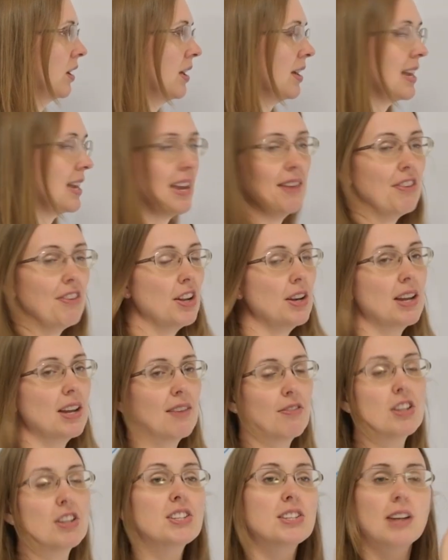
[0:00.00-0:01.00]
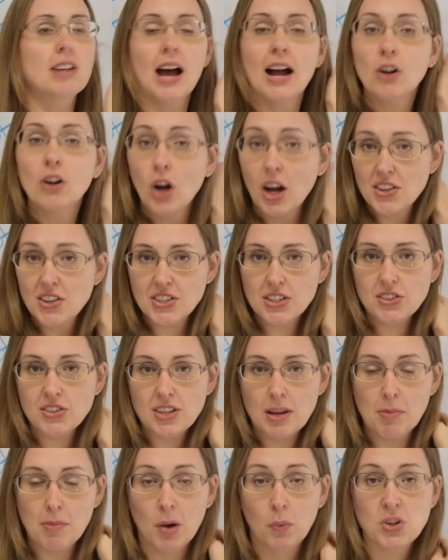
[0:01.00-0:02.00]
even if it's not causing
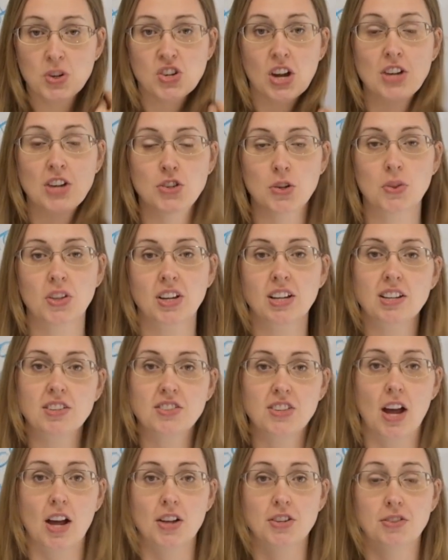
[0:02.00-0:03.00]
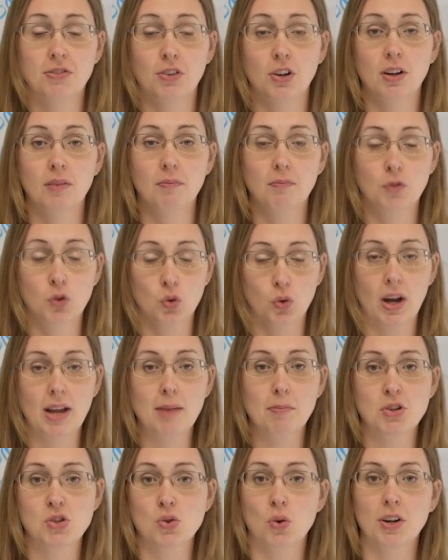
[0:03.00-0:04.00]
SIBO, which I do think it does for a great
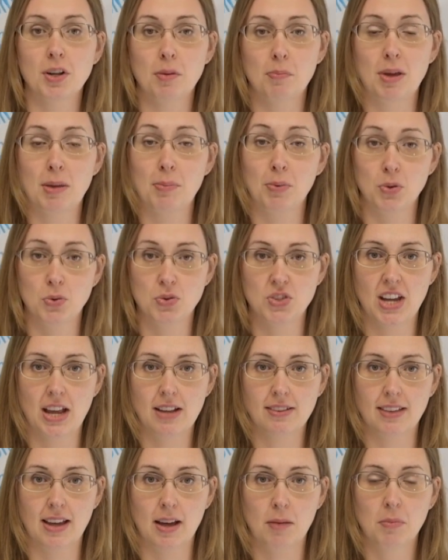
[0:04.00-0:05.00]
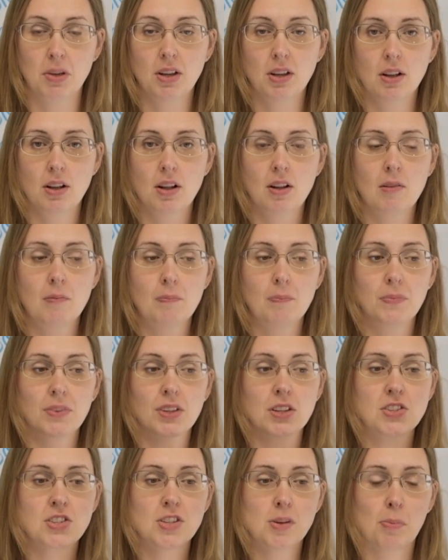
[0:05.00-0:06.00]
majority of people who take them,
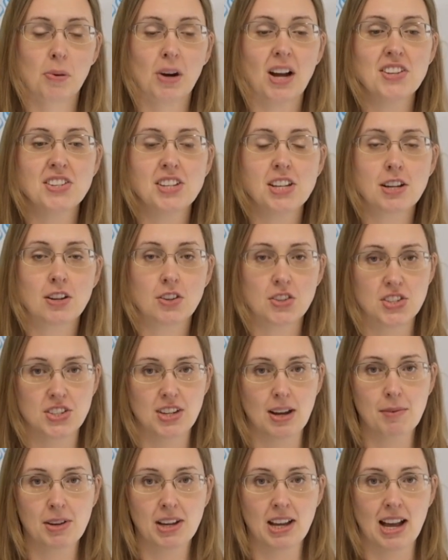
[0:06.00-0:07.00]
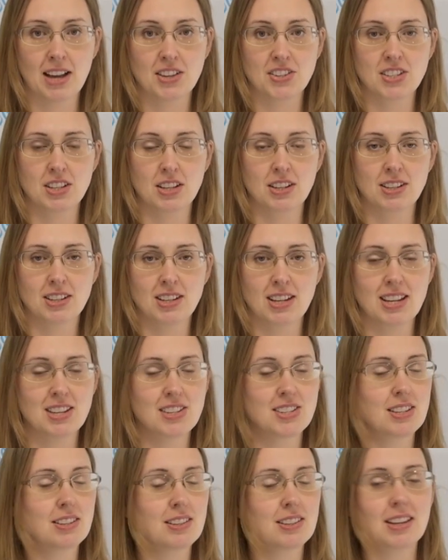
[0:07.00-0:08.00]
suppressing your stomach acid
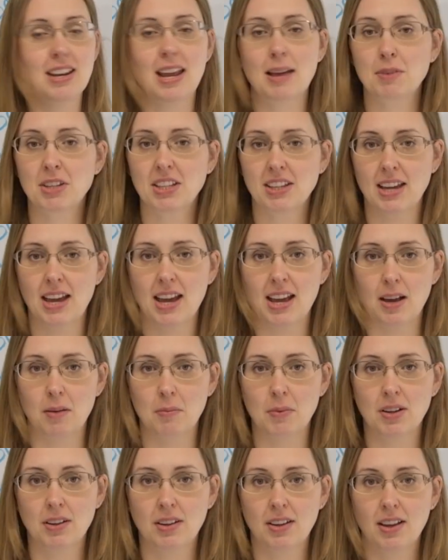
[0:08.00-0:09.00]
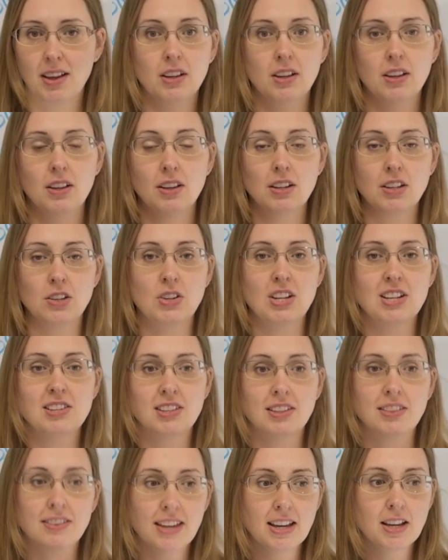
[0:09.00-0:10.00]
isn't the name of the game. You need to
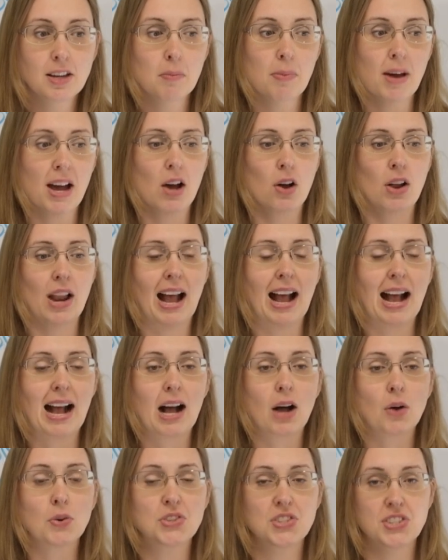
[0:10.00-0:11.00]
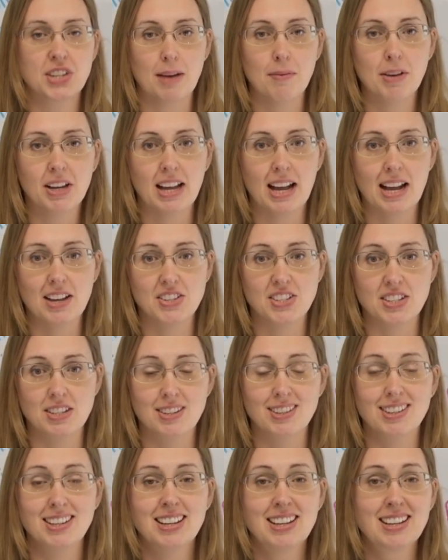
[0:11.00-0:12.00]
think about how stomach
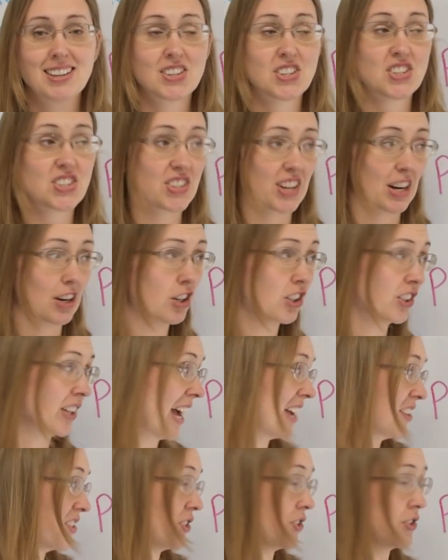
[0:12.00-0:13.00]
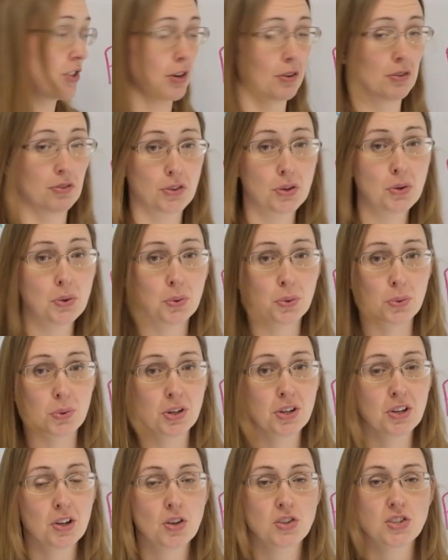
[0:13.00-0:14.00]
acid sterilizes your food
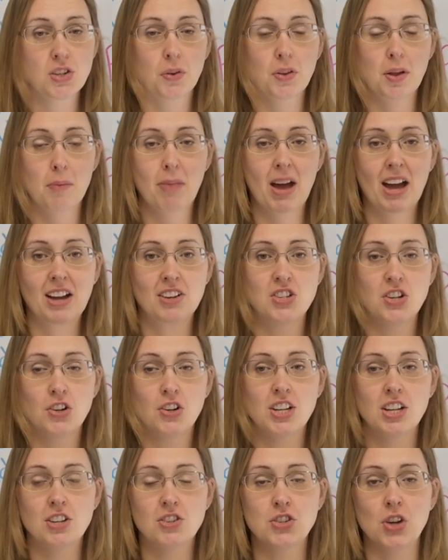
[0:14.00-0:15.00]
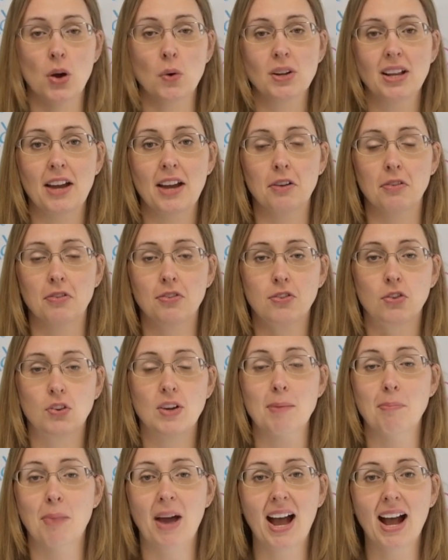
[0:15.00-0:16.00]
so that bacteria don't free
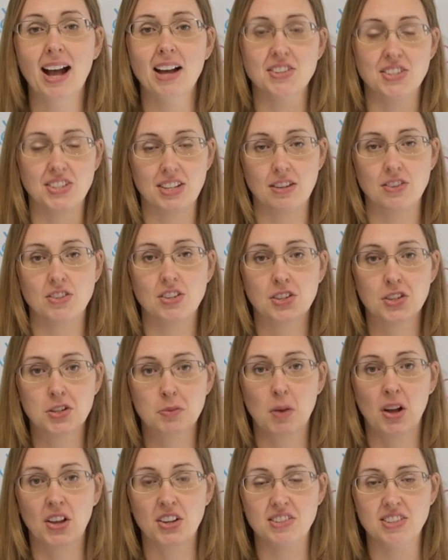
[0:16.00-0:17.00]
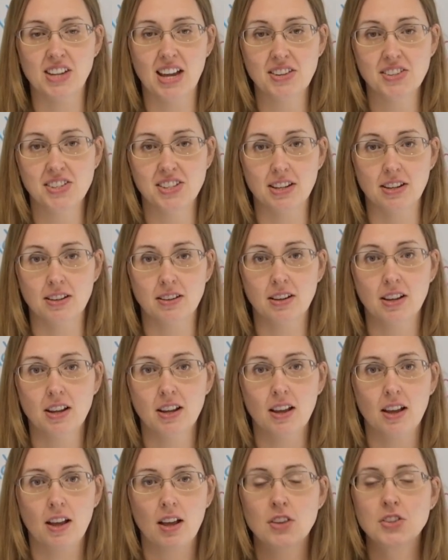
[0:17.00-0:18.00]
pass into the small intestine.
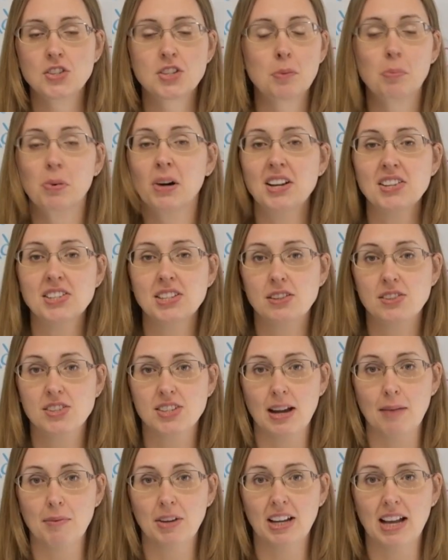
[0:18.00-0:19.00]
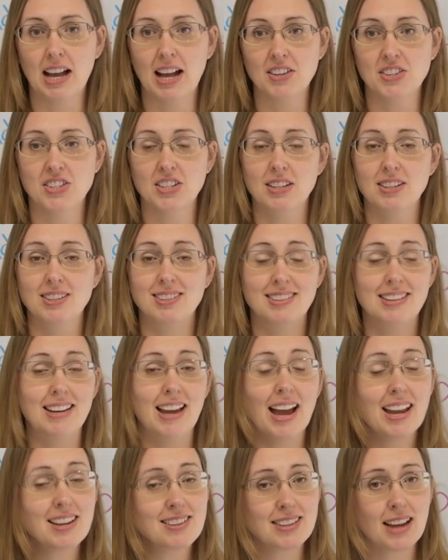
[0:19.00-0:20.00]
Suppressing stomach acid
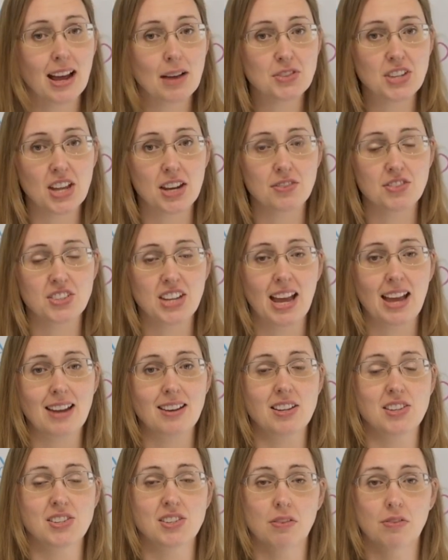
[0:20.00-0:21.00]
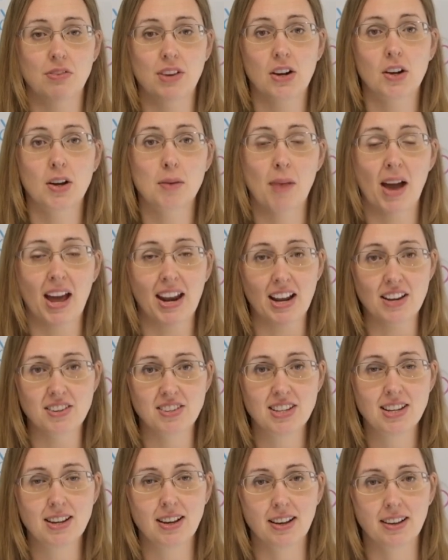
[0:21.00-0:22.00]
nine times out of ten is a very bad
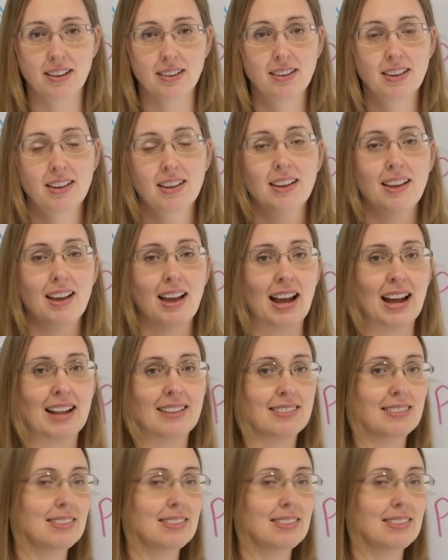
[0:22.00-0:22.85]
idea. And